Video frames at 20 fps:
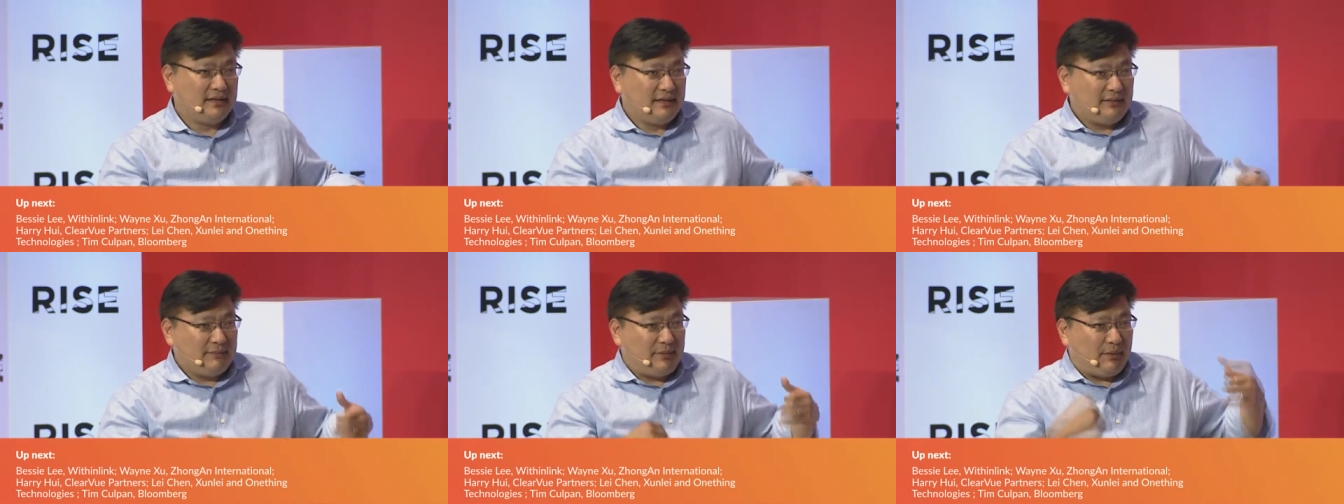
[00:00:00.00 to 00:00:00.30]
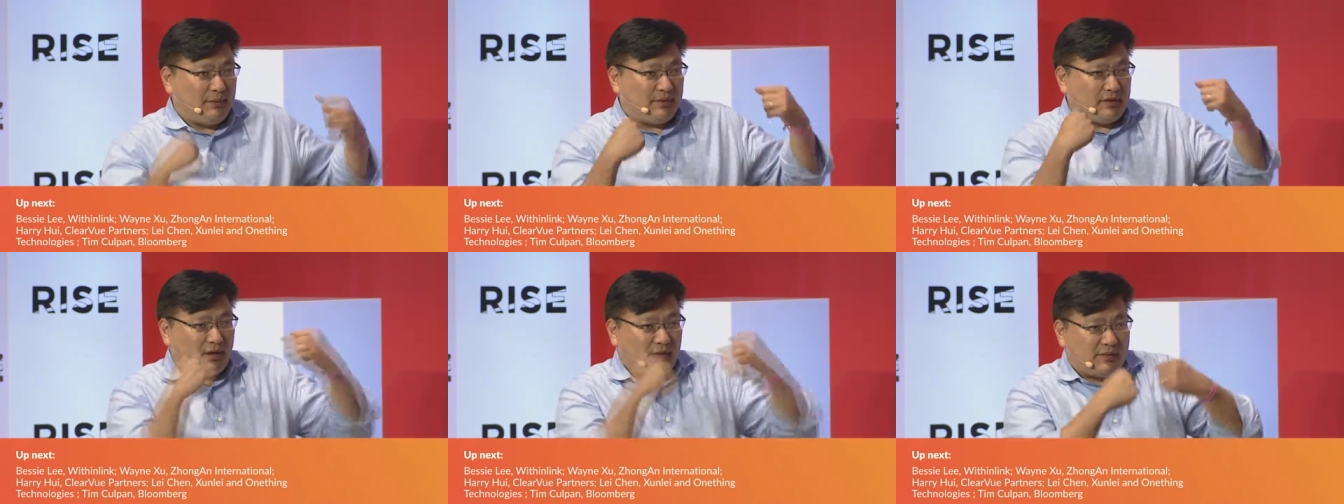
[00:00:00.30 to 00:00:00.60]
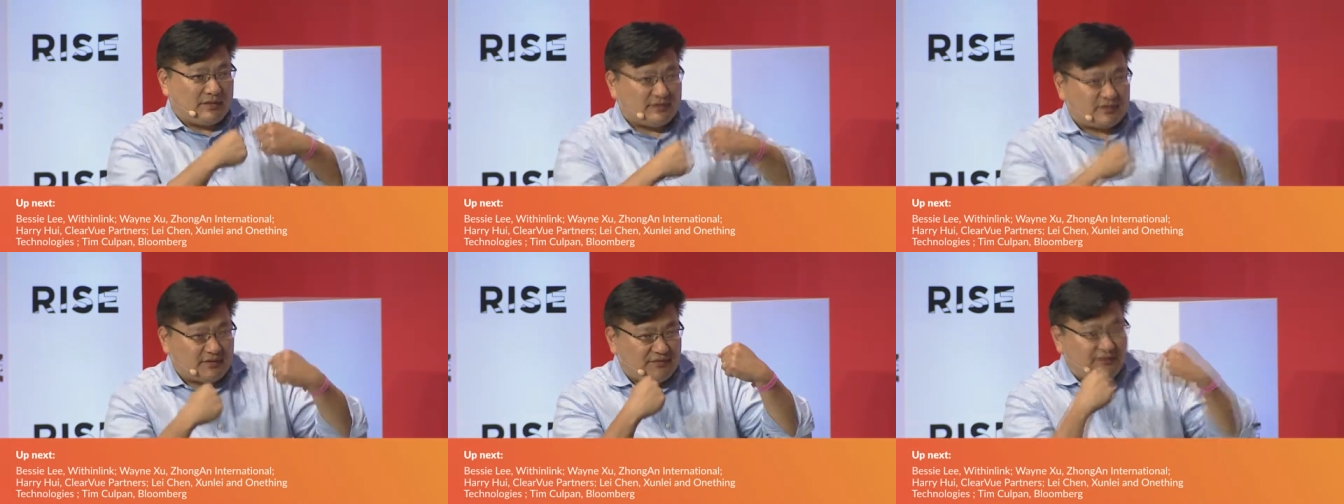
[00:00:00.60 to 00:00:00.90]
People
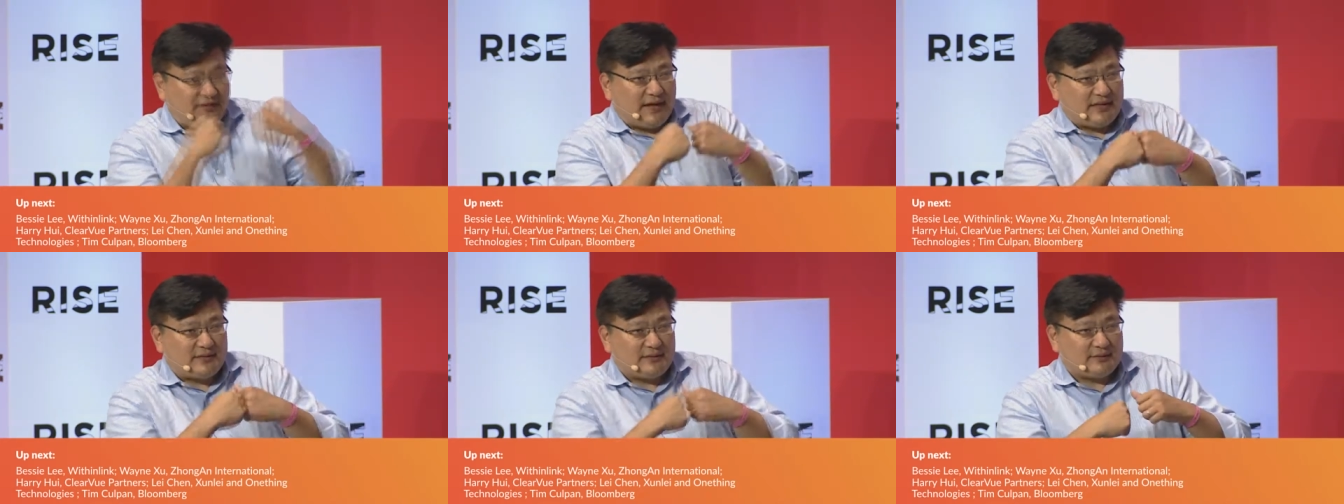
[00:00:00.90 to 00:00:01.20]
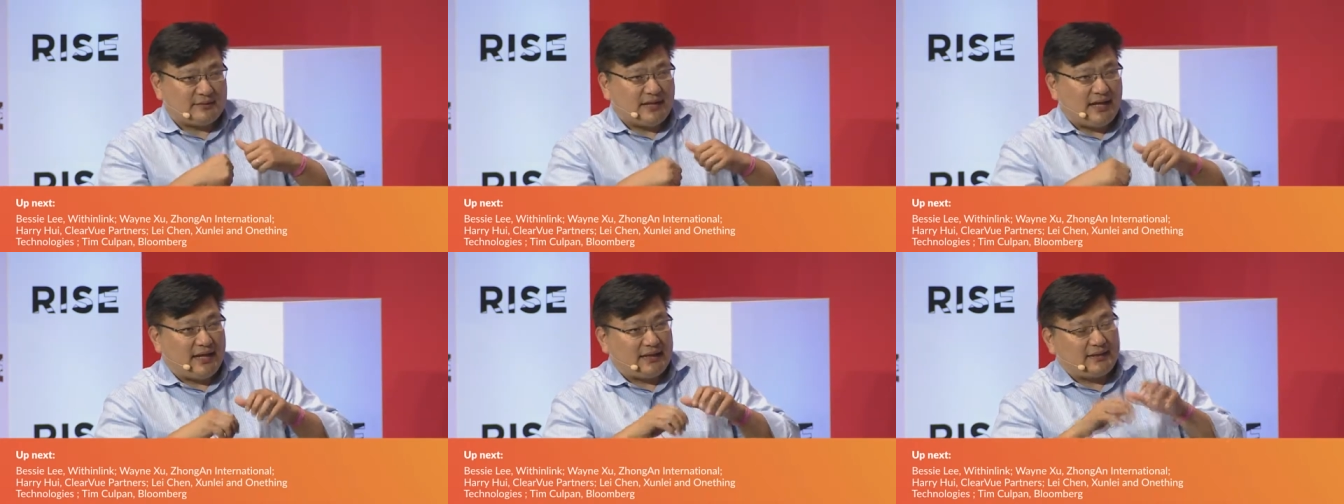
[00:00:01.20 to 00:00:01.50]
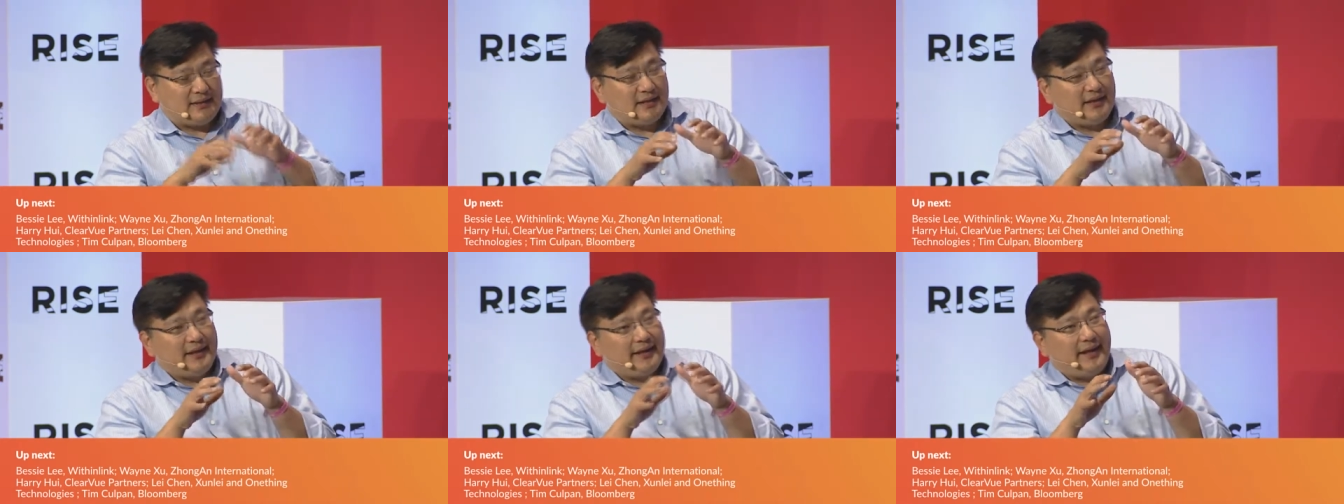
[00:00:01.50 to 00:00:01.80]
always just fight to
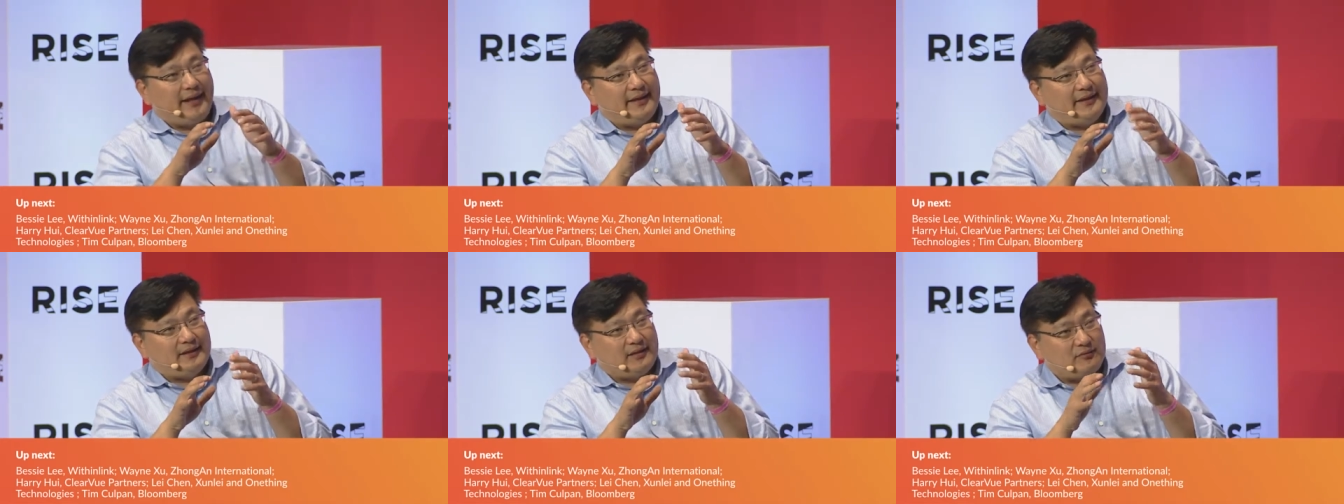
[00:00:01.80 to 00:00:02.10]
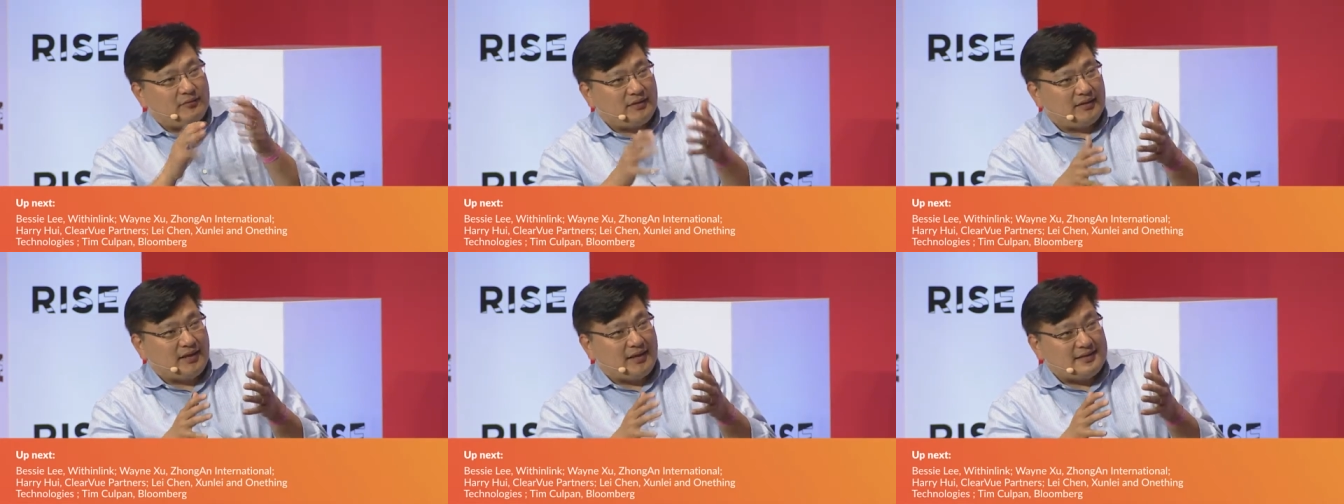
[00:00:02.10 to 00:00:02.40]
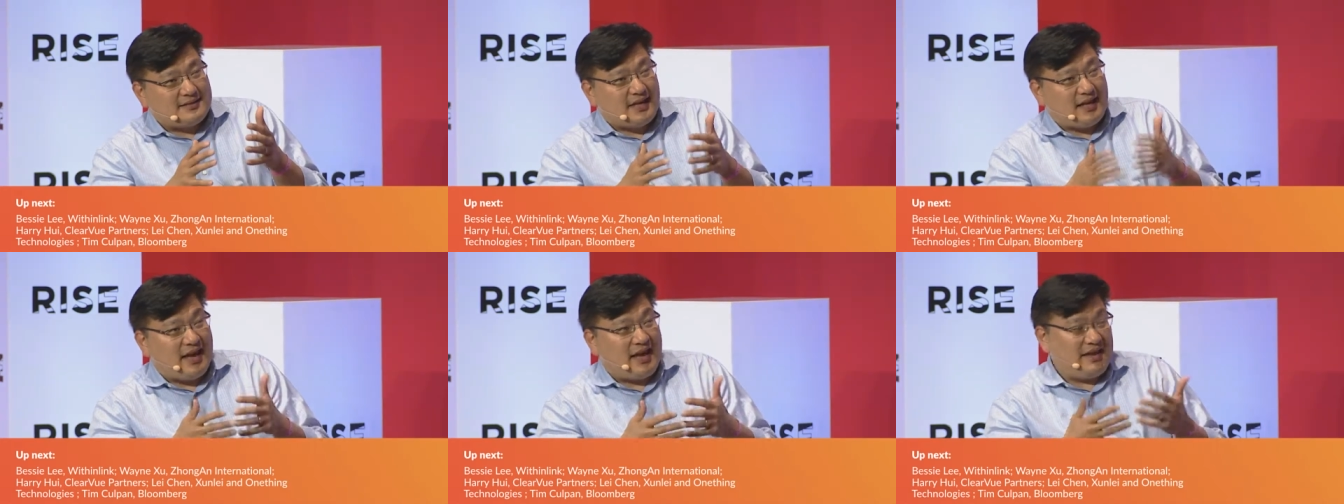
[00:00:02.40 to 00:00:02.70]
death. And then realize
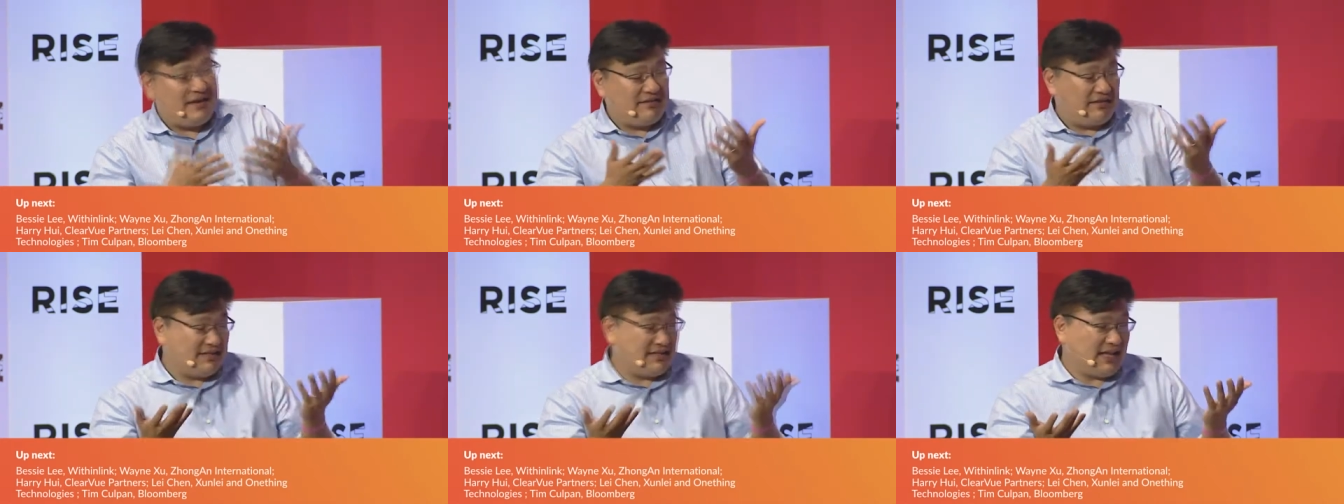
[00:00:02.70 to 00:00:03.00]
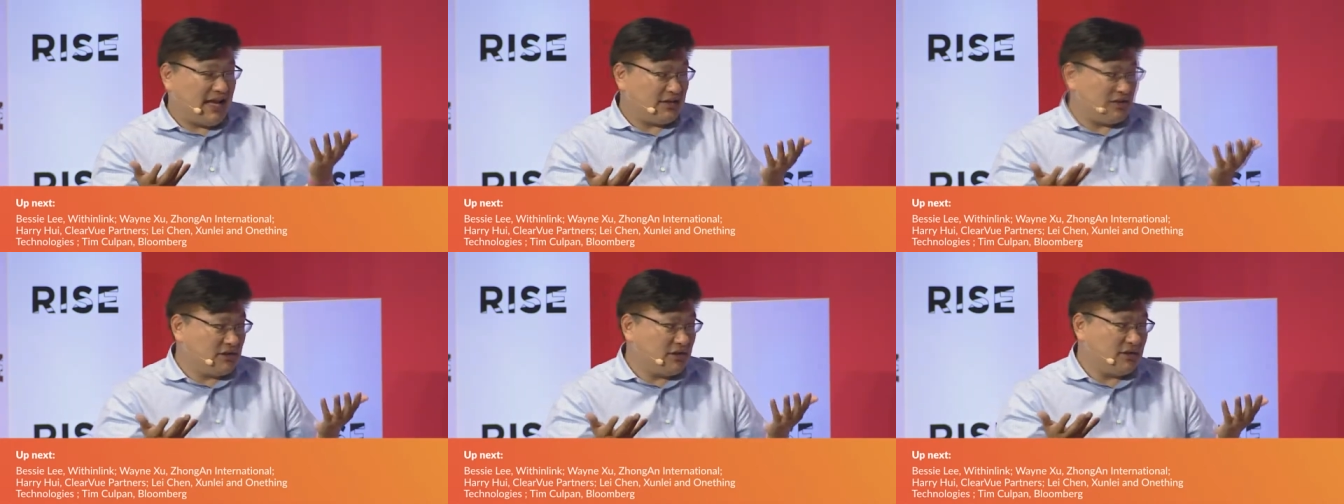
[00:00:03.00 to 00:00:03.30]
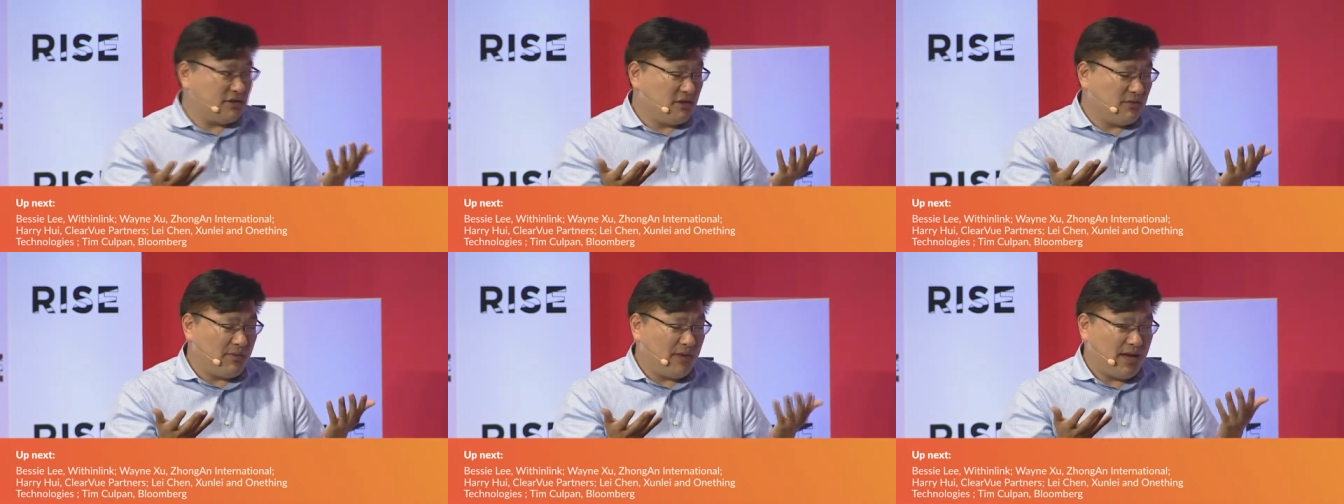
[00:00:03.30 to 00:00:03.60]
that, hey, this is actually a
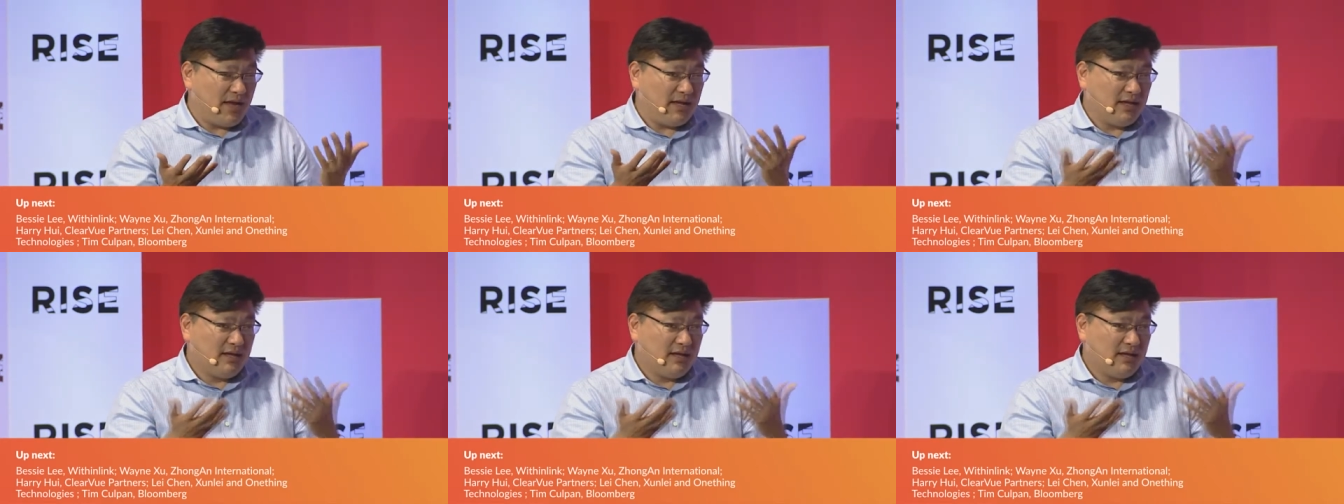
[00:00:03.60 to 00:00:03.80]
good way